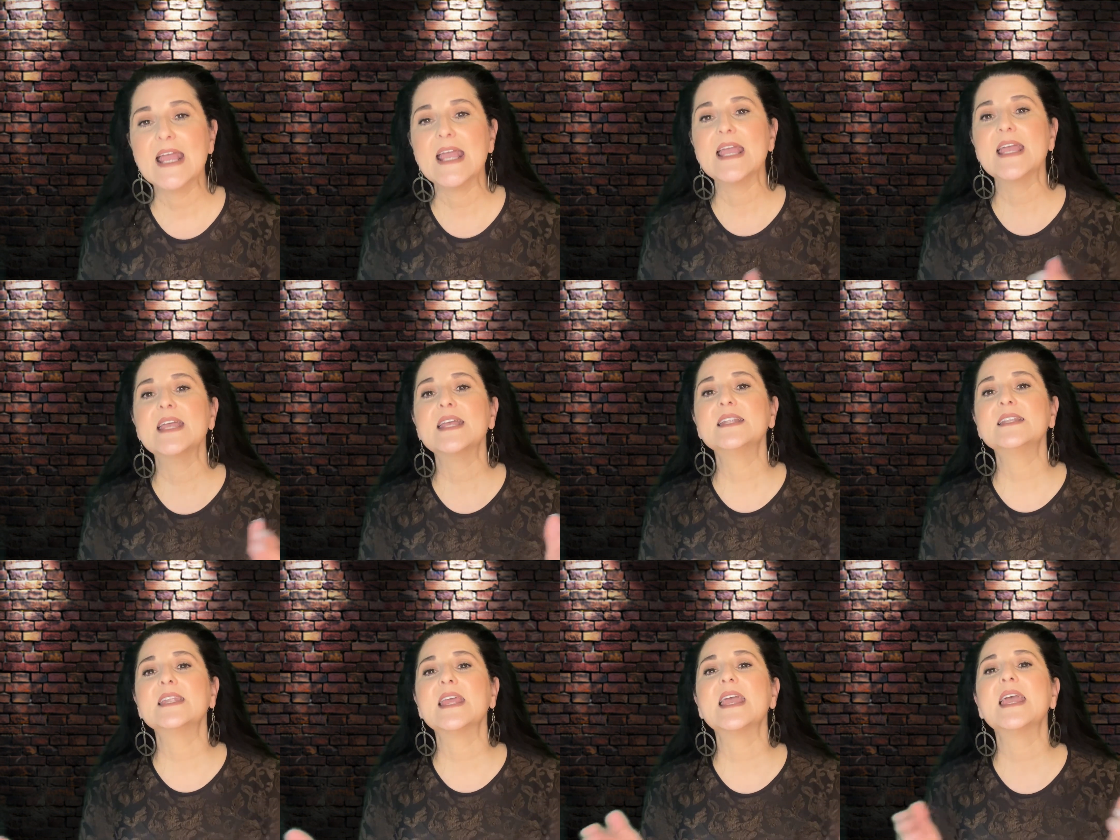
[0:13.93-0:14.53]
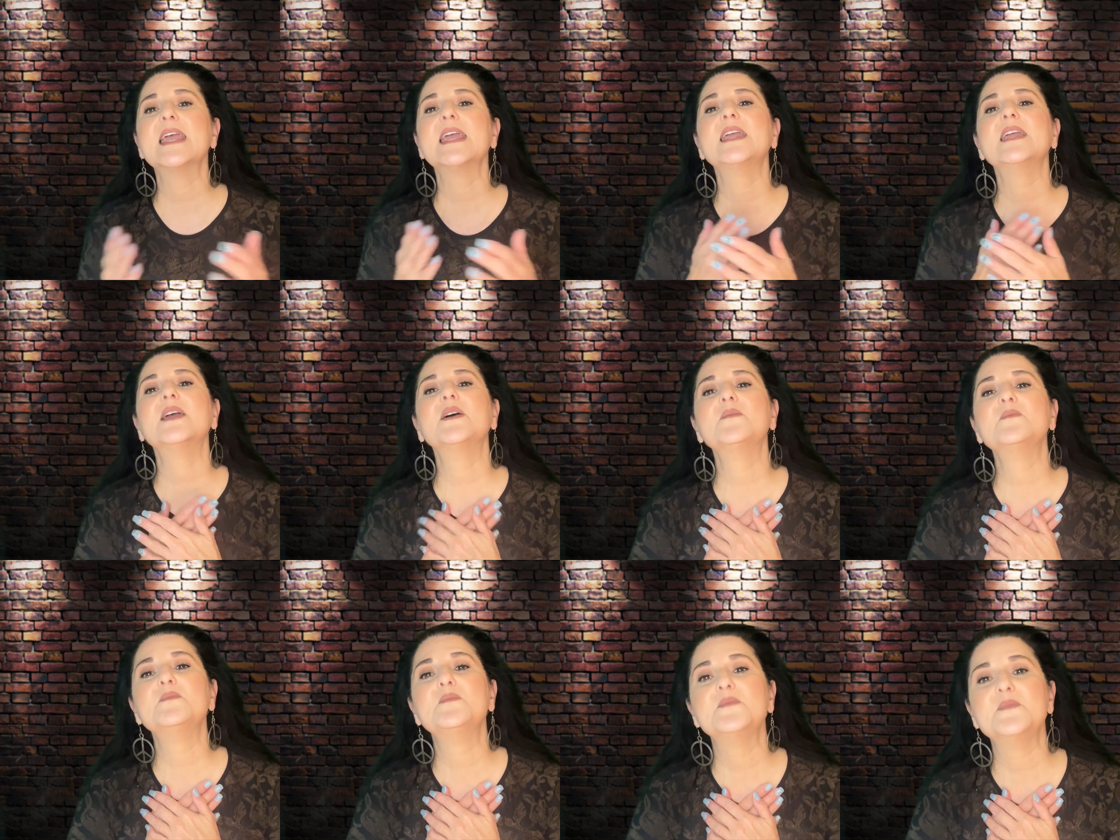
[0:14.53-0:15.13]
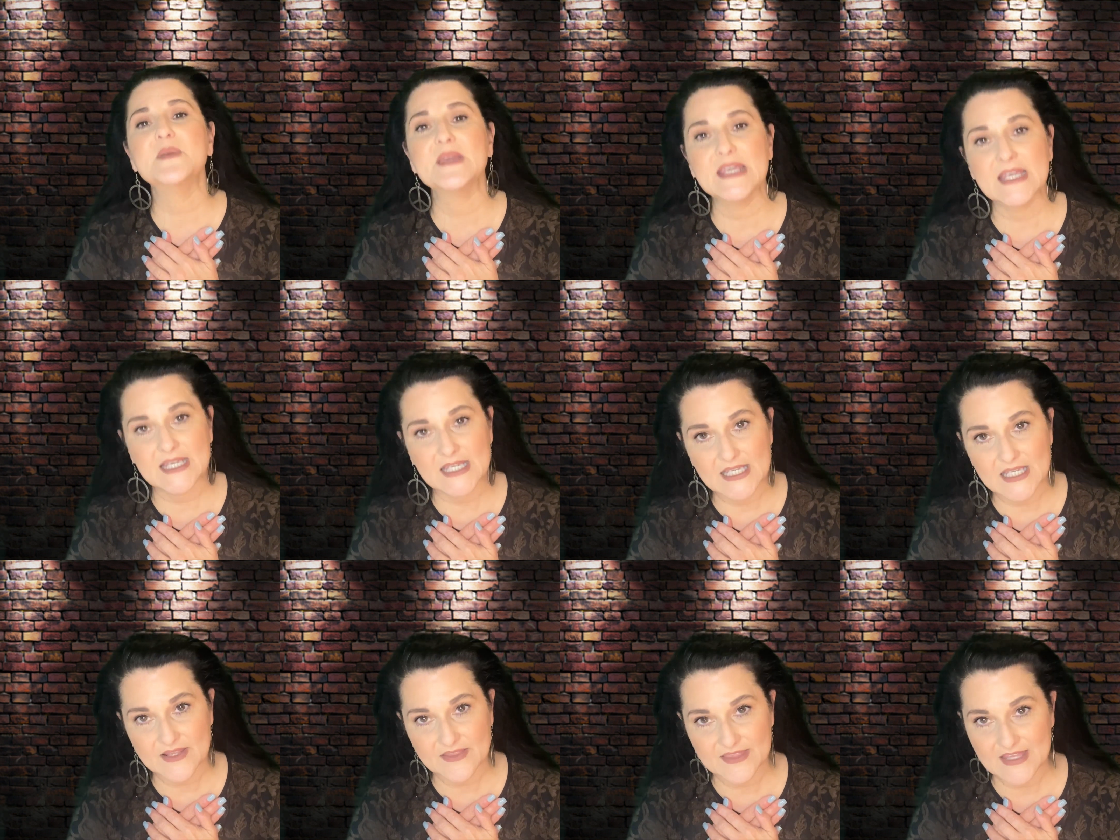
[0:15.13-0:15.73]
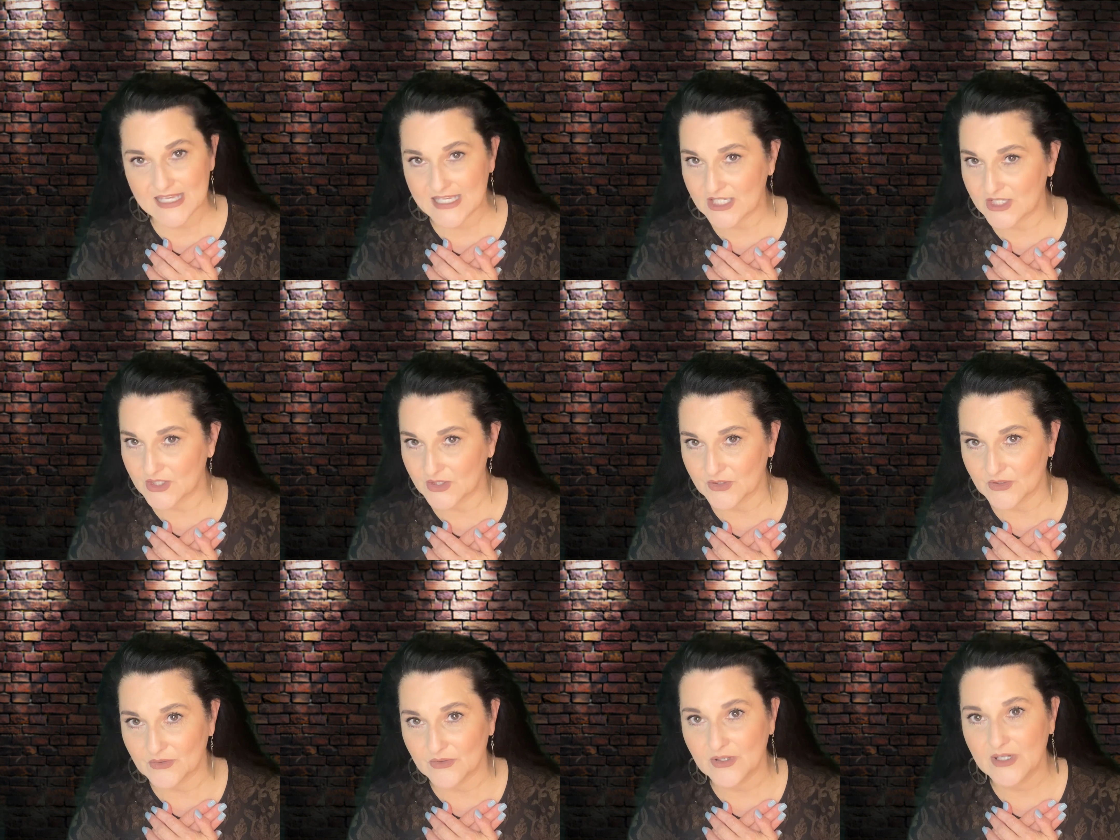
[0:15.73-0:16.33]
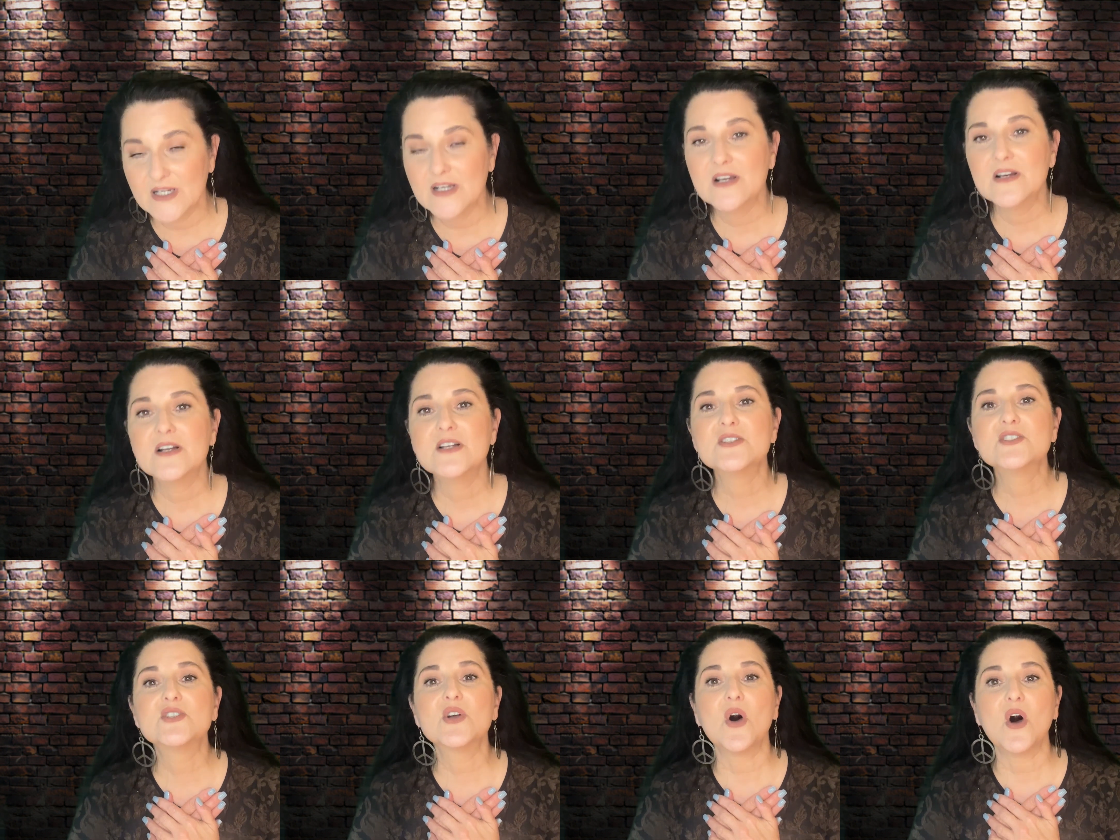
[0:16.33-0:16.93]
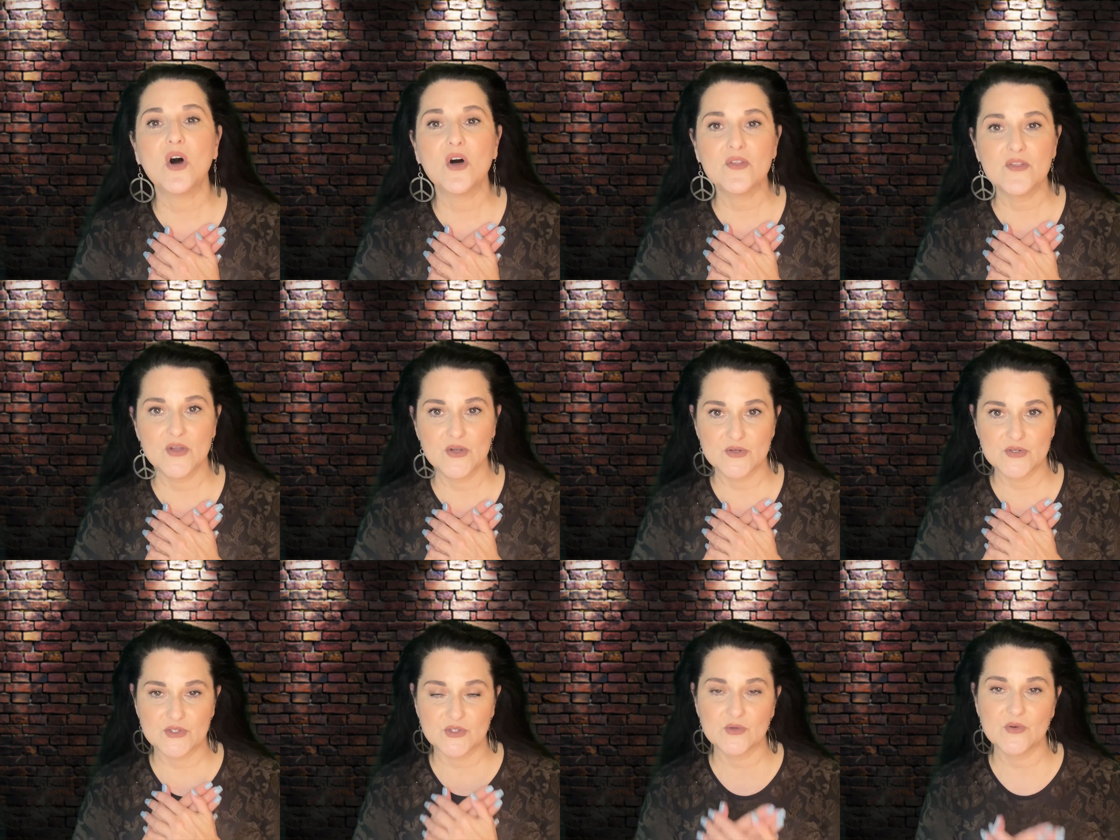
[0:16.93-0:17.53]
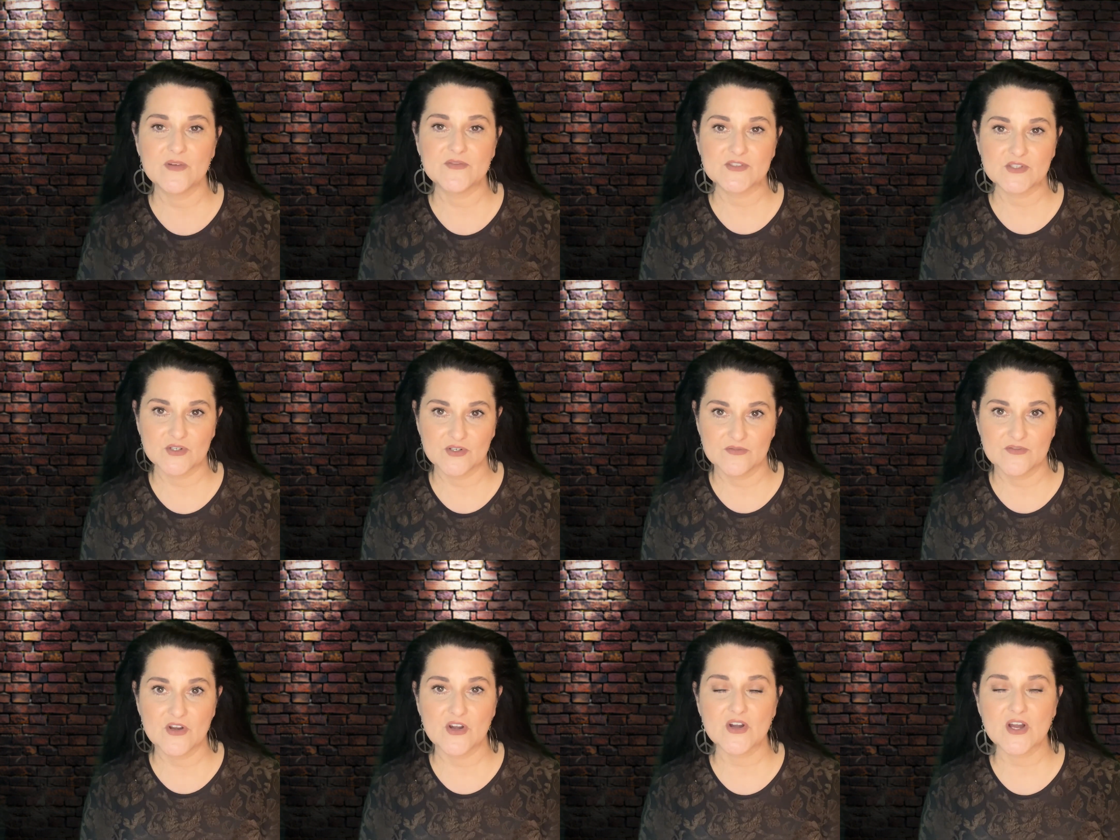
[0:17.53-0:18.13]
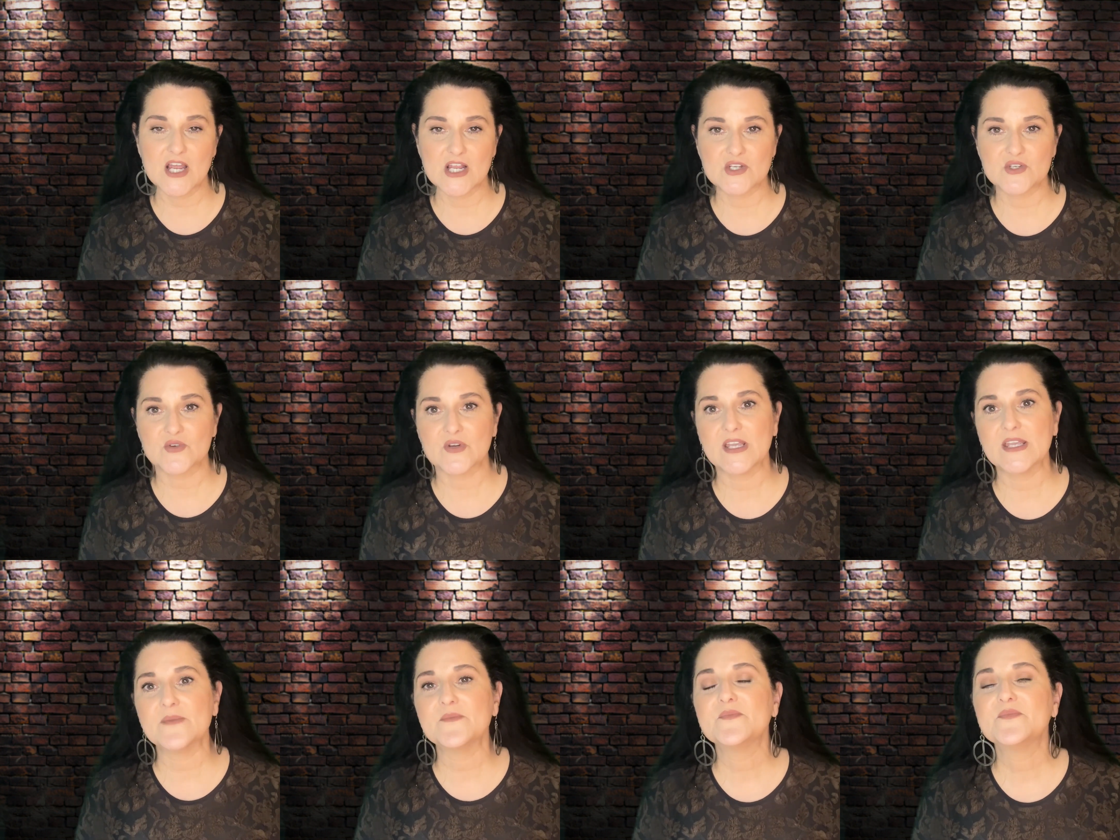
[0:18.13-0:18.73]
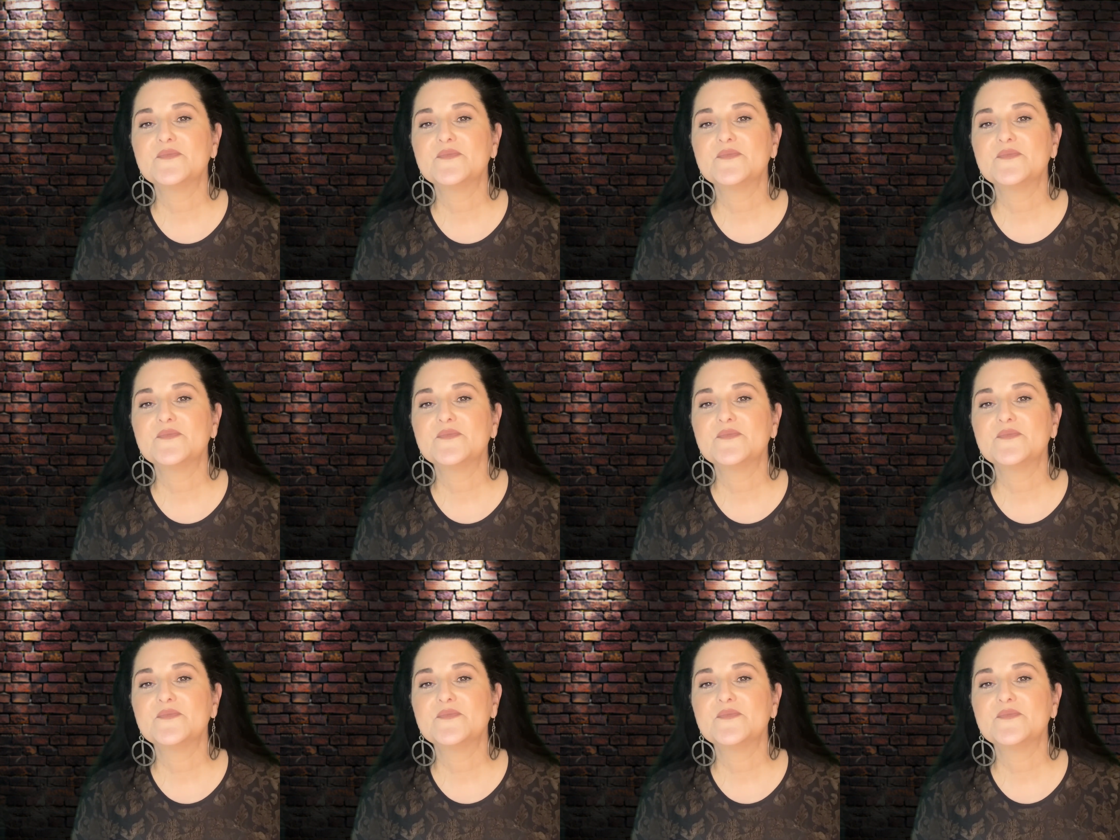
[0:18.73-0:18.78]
and a big thank you to all those who have served our country.